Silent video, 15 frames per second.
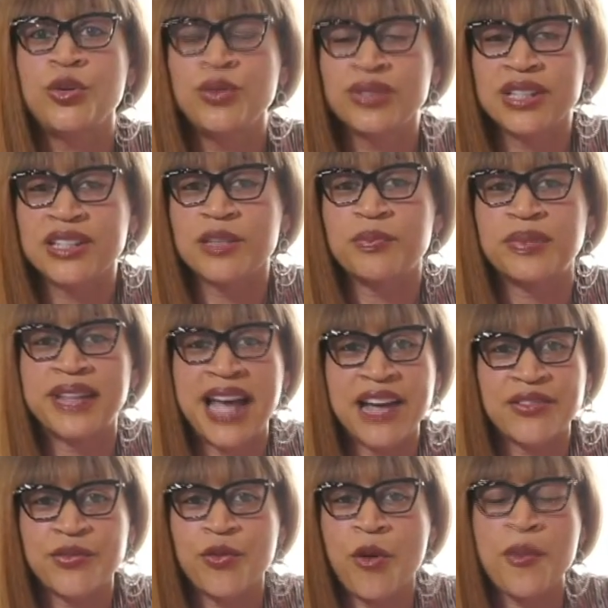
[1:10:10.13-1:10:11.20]
using the
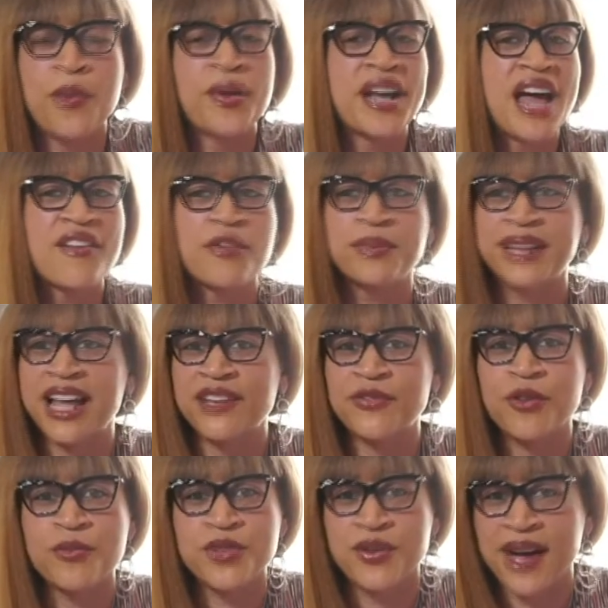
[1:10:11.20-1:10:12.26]
platform, and whatever
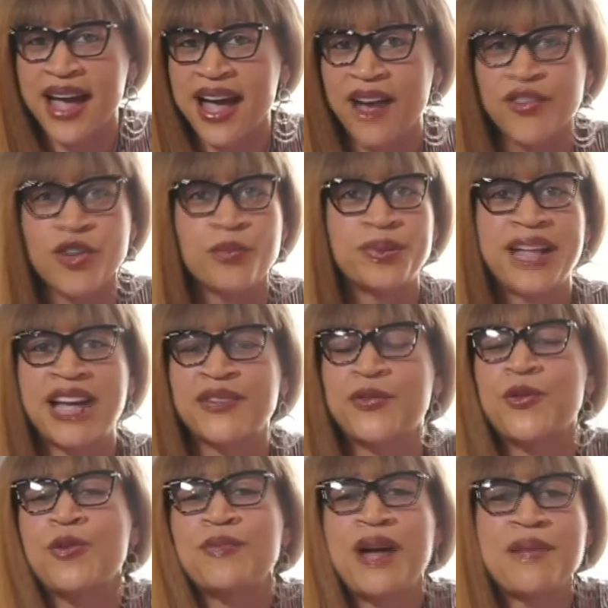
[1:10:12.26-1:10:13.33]
platform you have, your
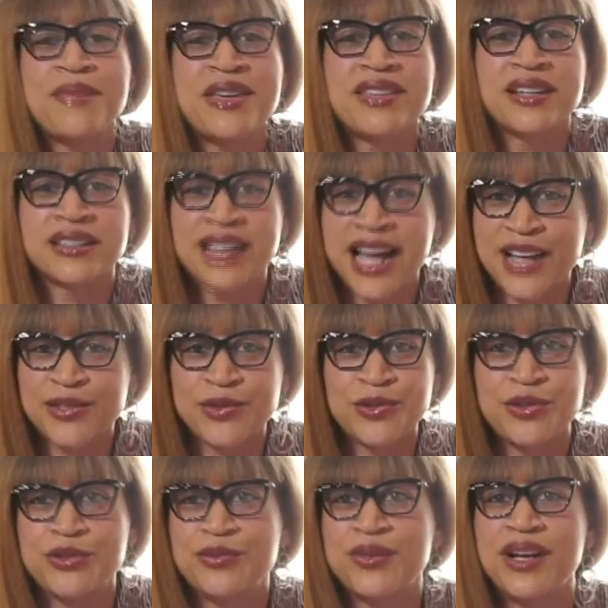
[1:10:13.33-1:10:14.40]
platform might be the
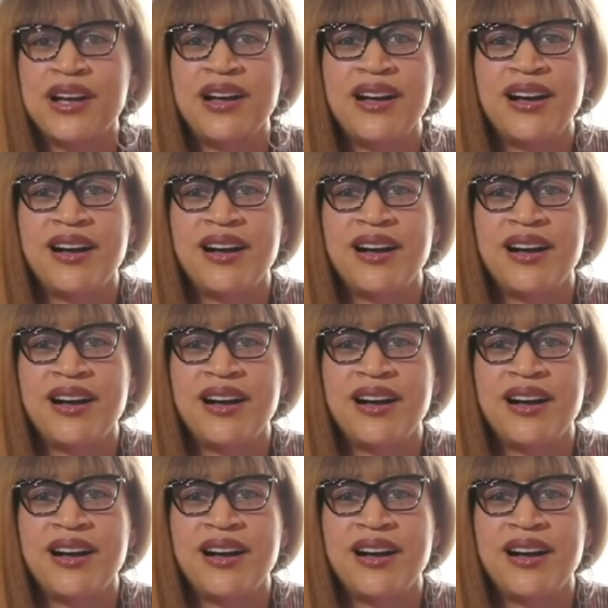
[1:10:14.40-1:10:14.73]
classroom.